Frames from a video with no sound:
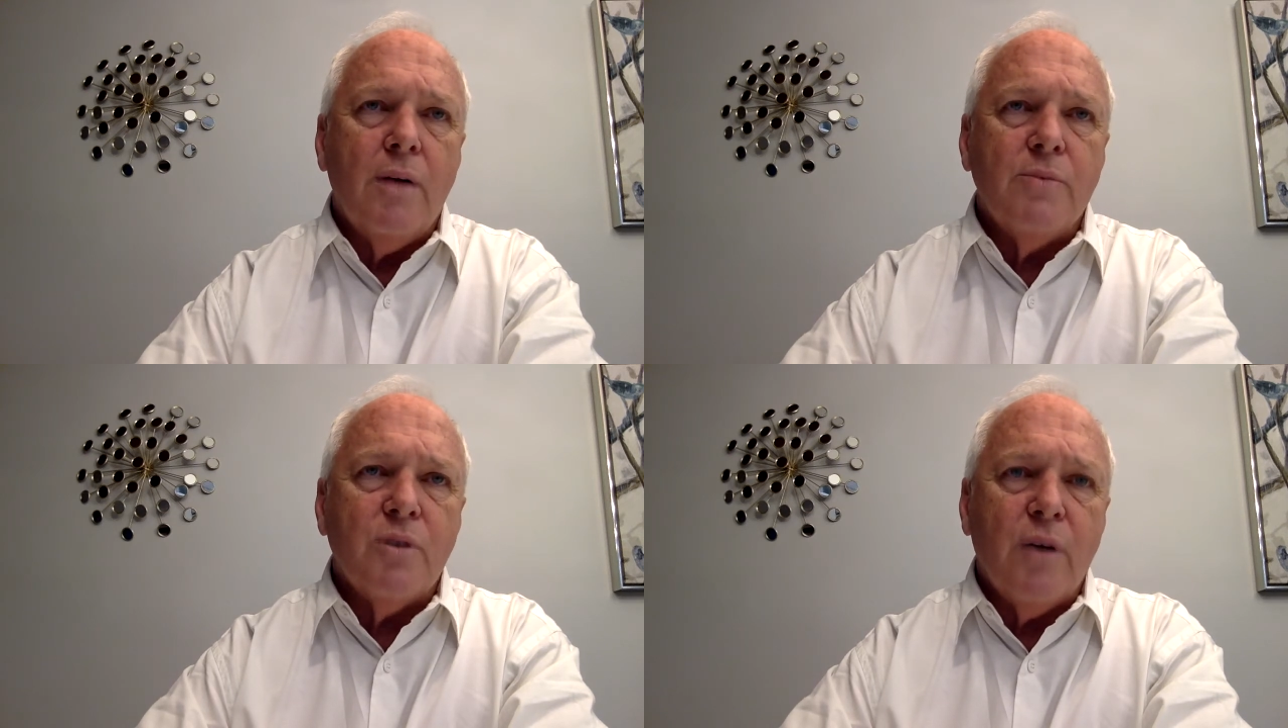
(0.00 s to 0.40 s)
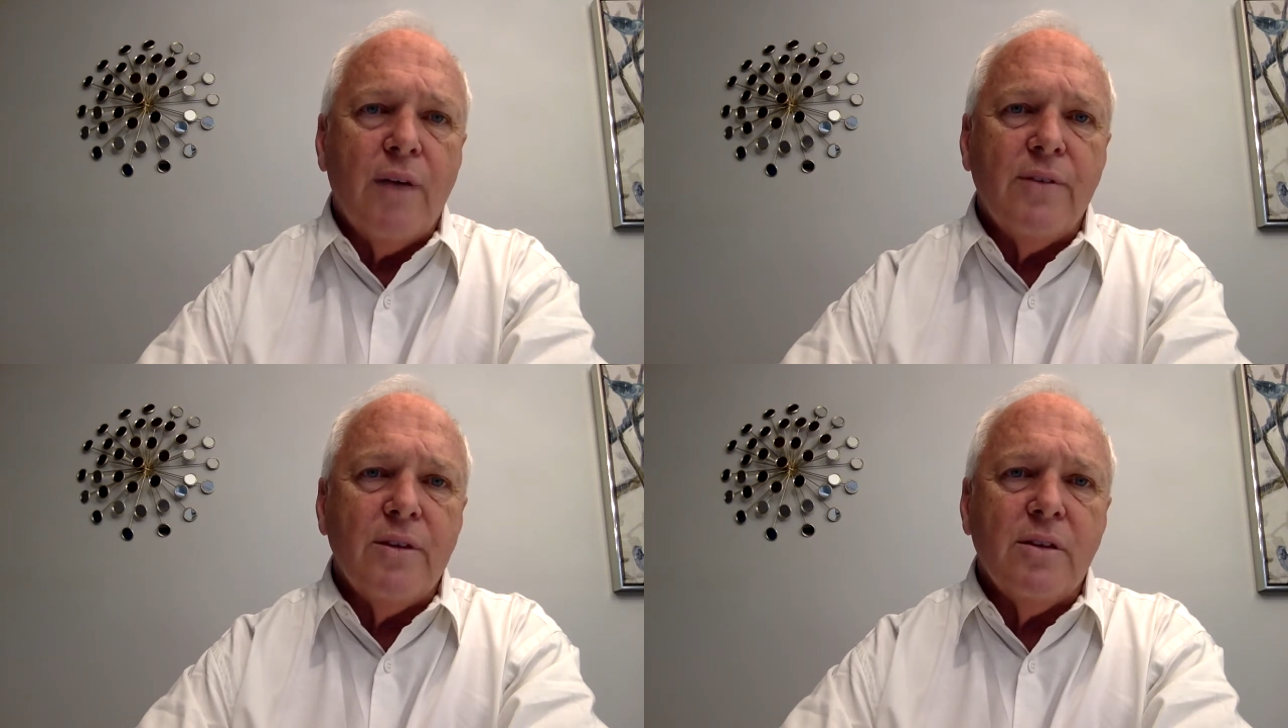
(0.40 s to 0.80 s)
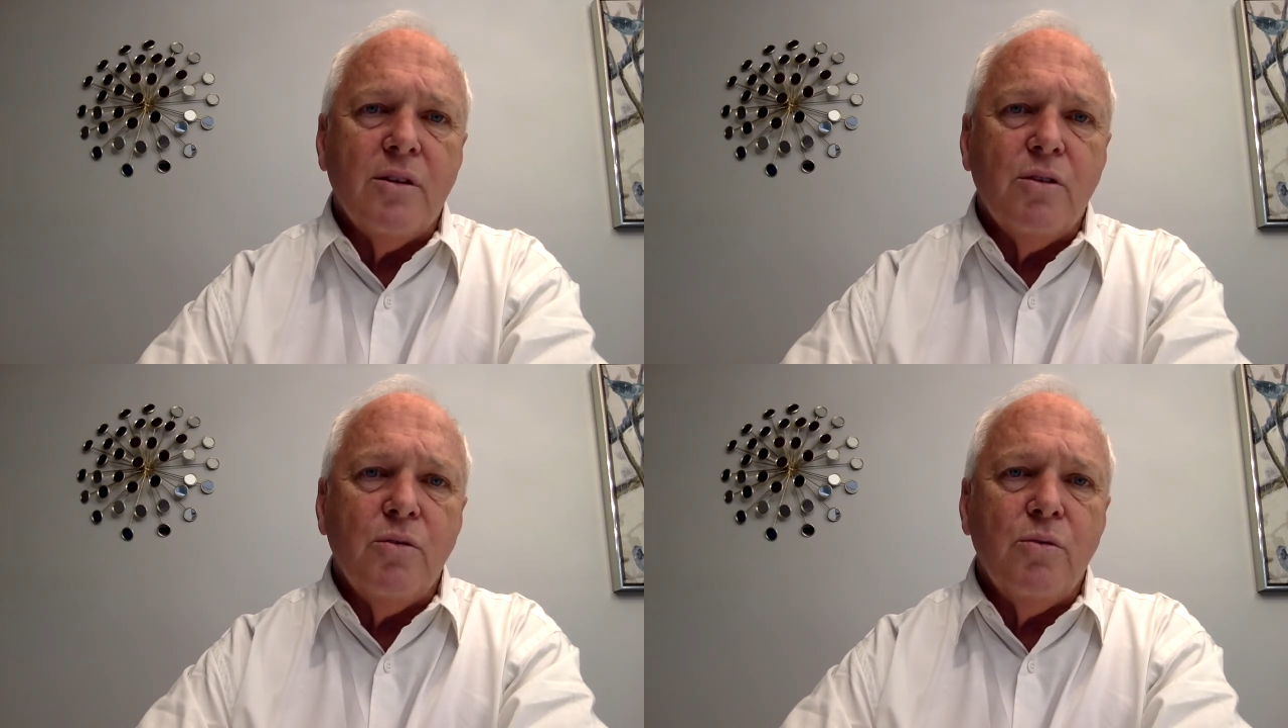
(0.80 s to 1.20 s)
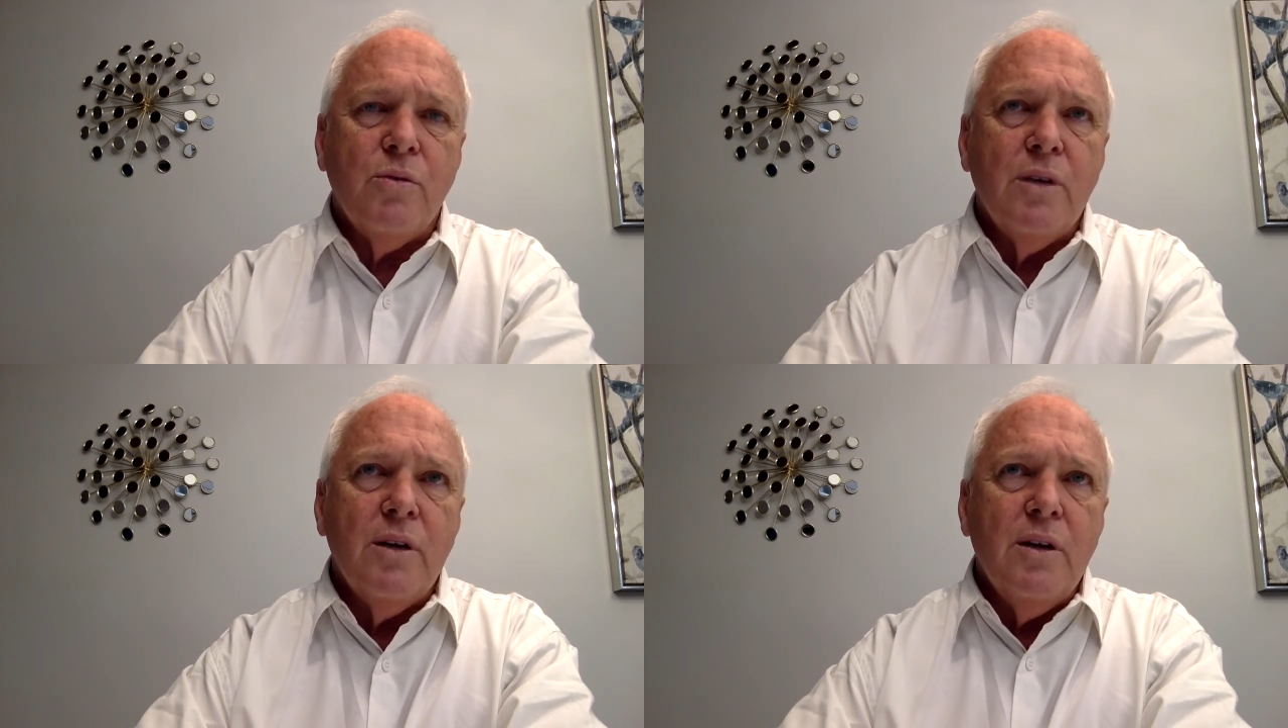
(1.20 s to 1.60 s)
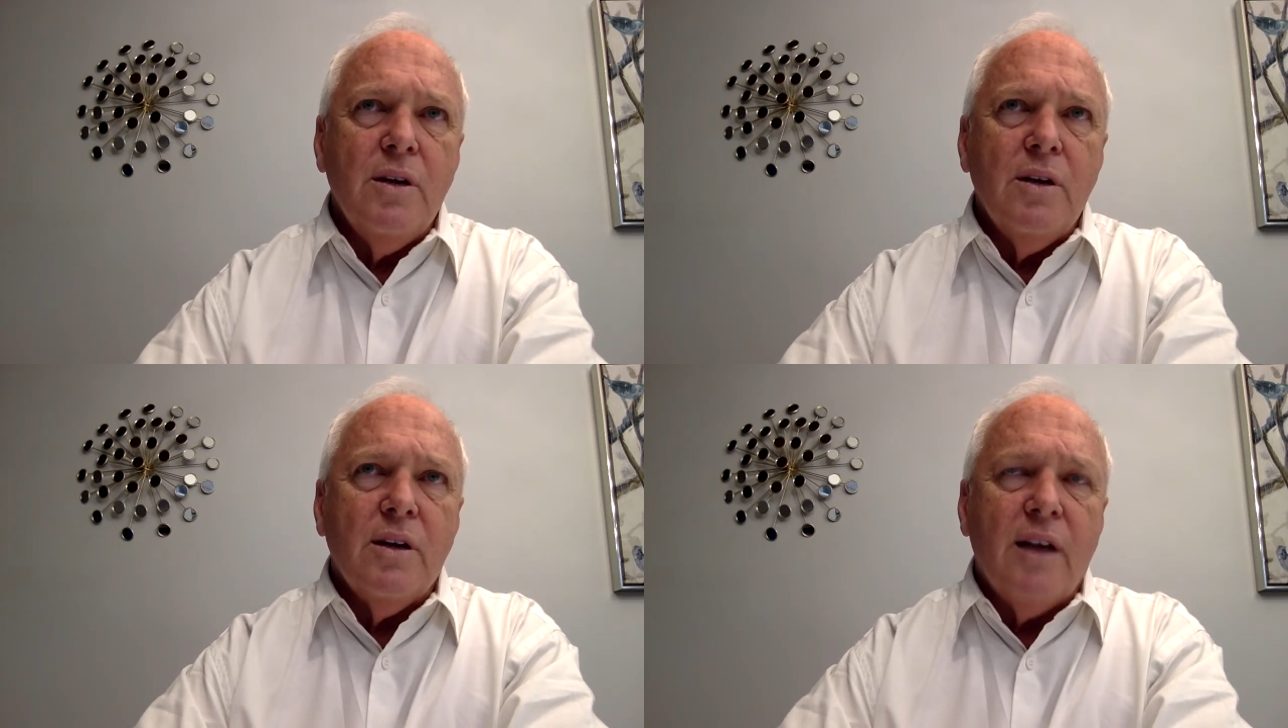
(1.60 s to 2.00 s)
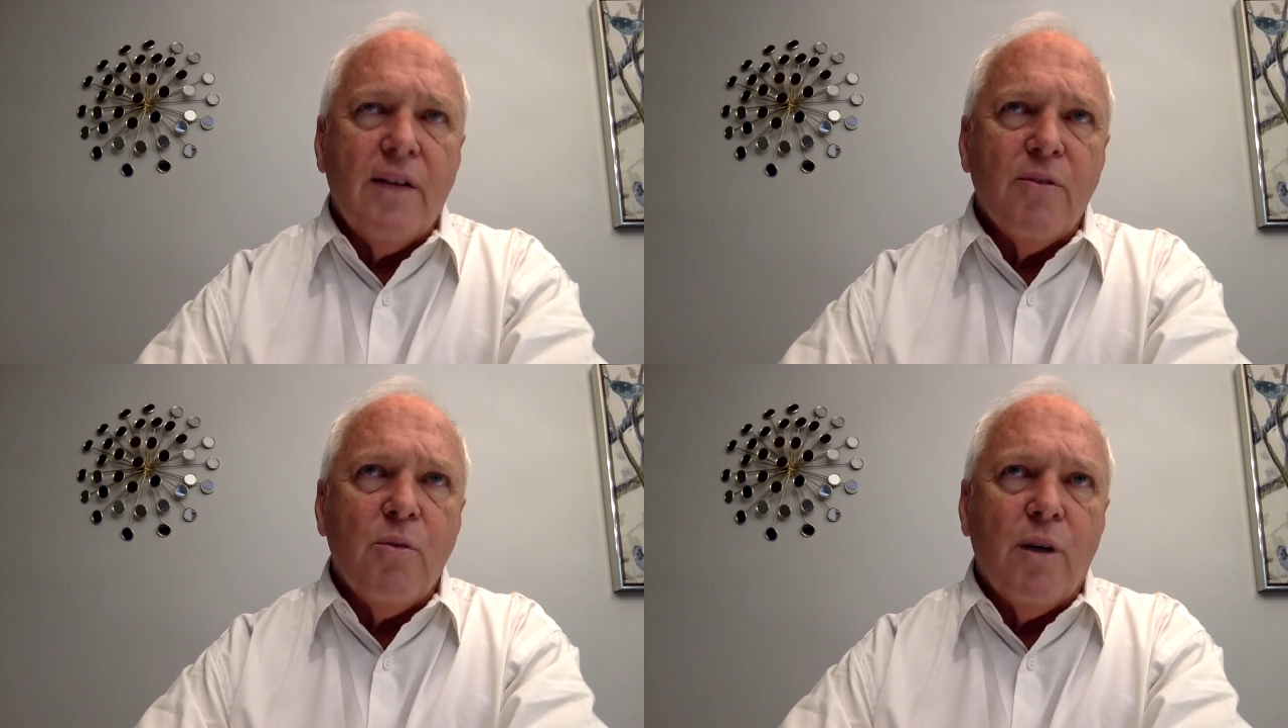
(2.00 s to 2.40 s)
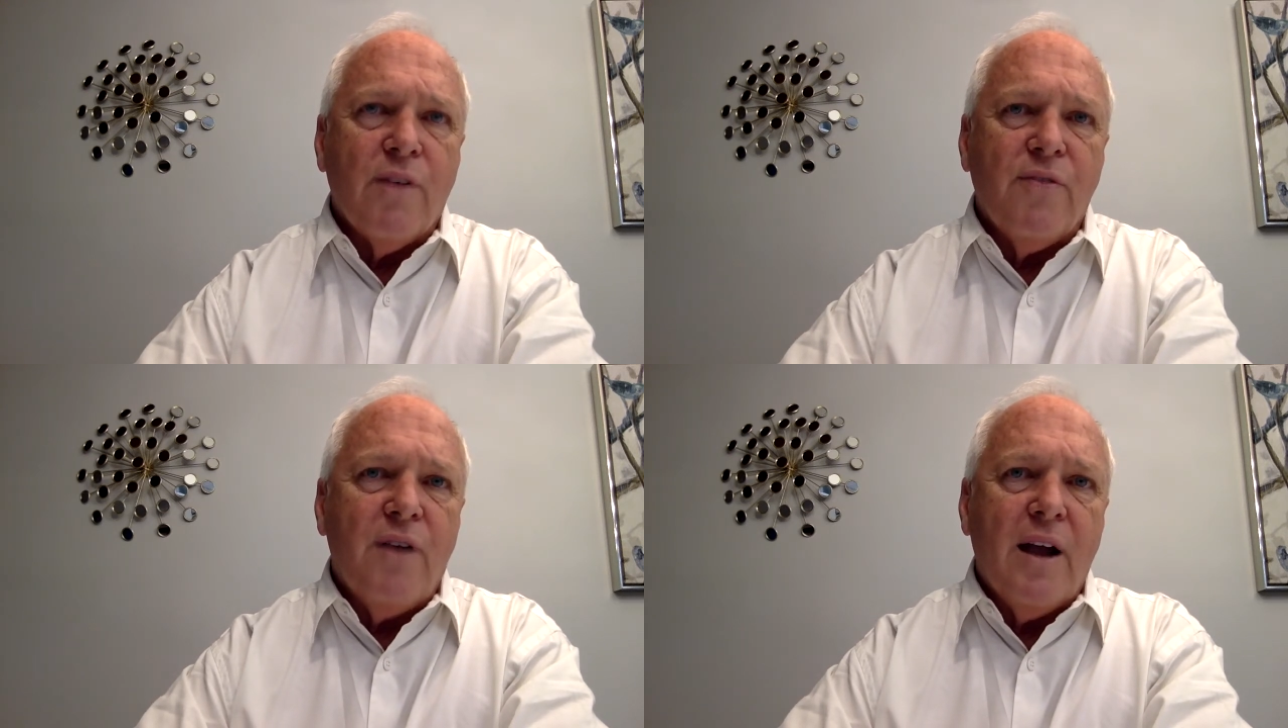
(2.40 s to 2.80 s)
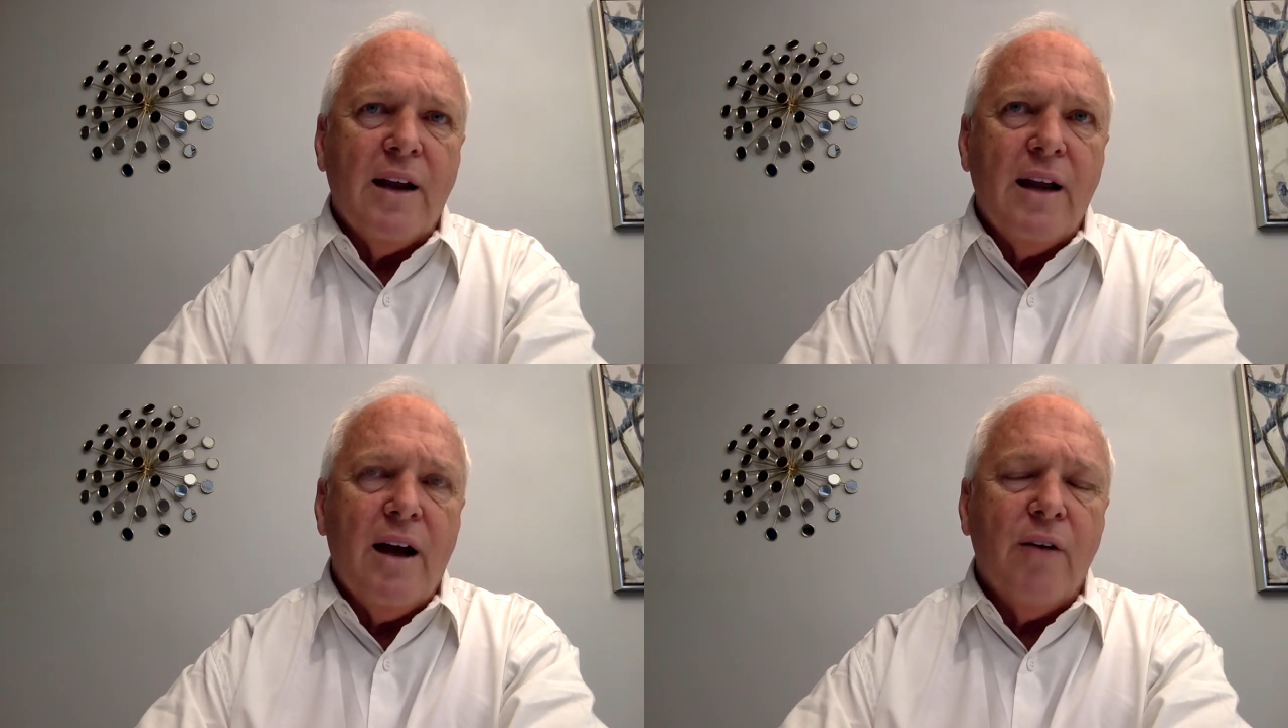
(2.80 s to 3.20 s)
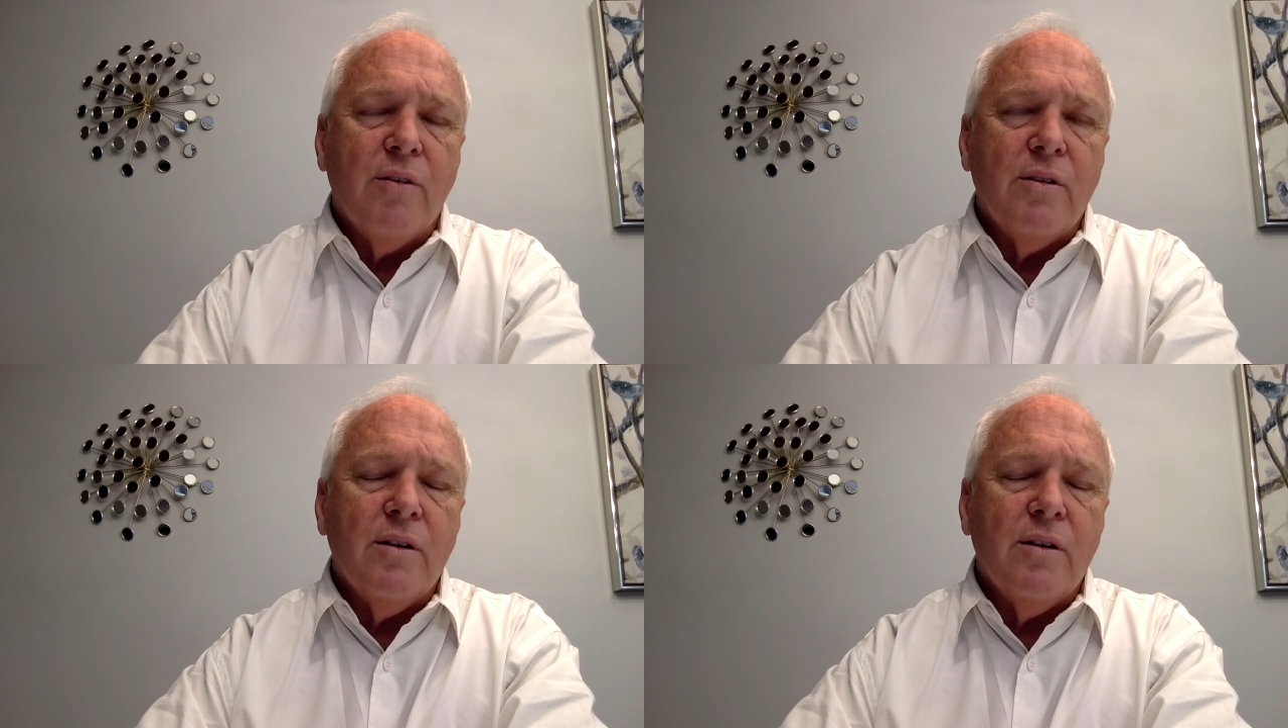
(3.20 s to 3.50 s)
So everything that you could ever want to find out